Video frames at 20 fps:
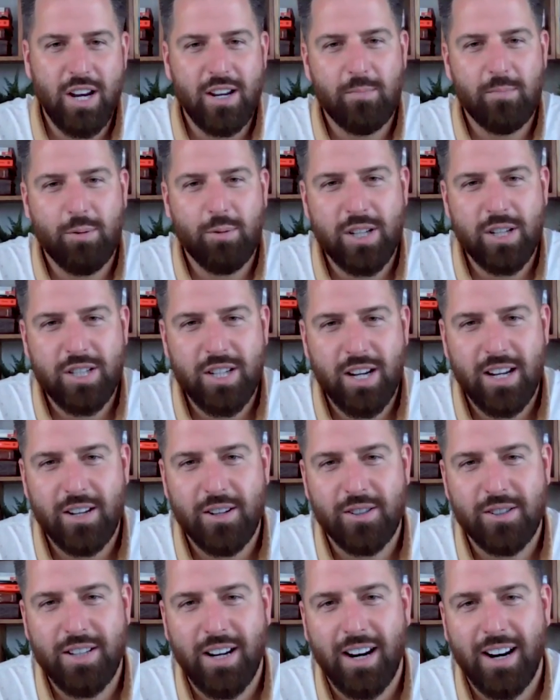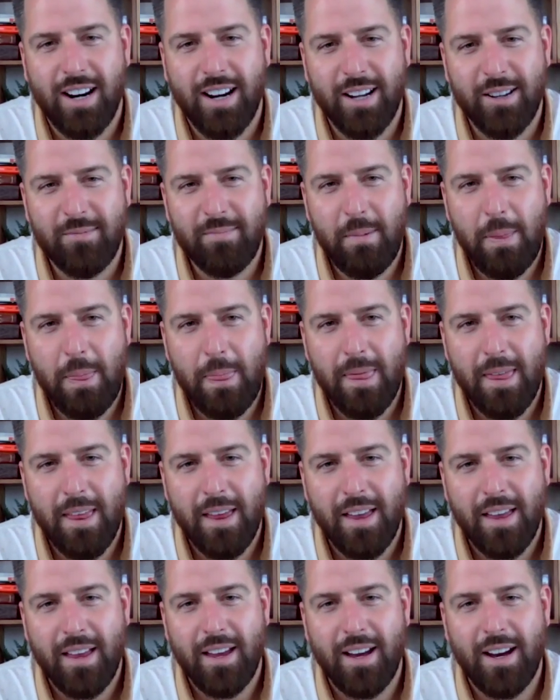Appreciate your time.
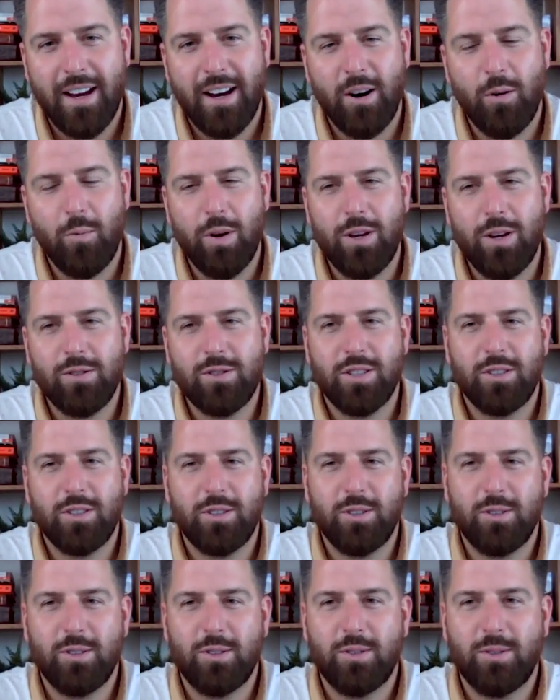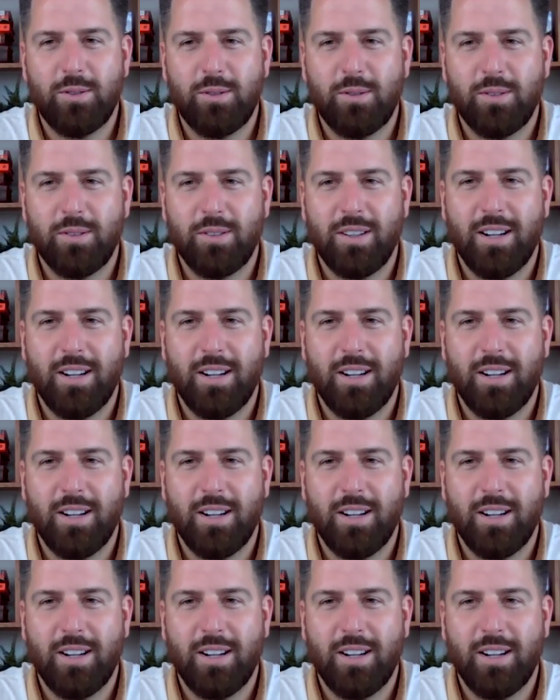We used to do